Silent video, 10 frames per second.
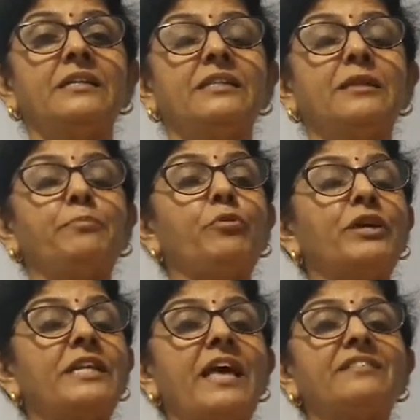The poet
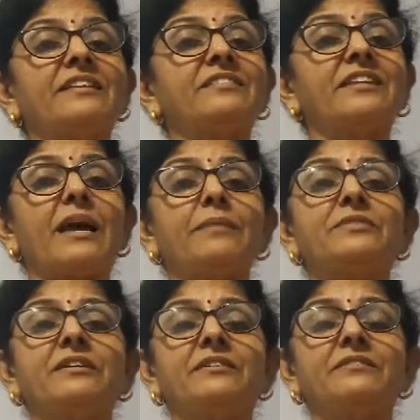has described
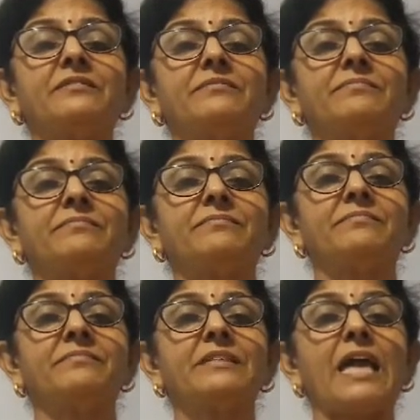the
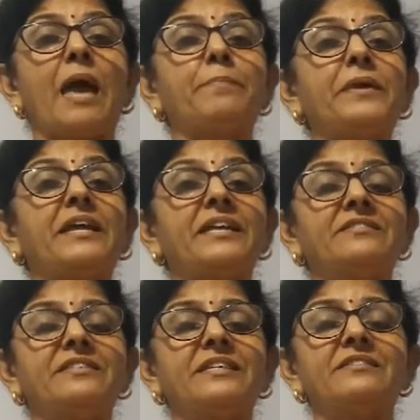
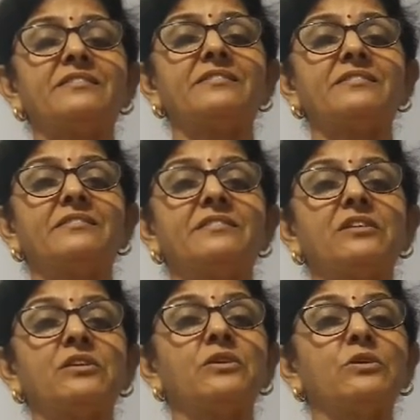appearances,
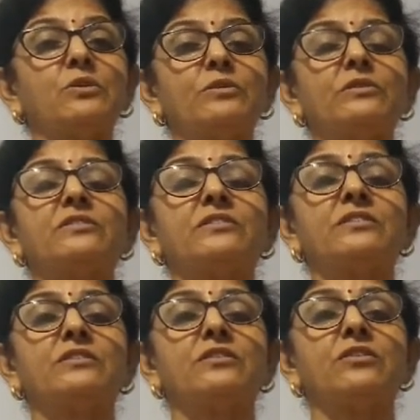looks
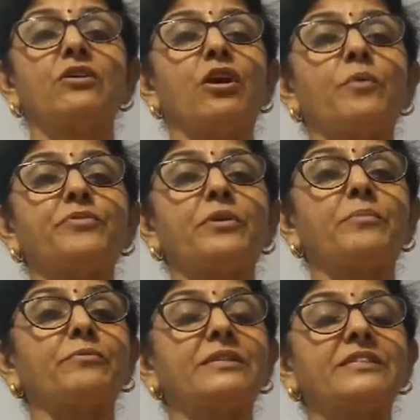of some
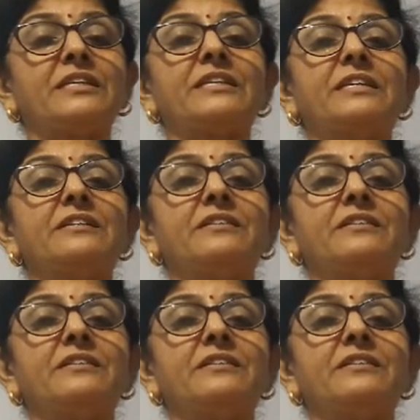of the children.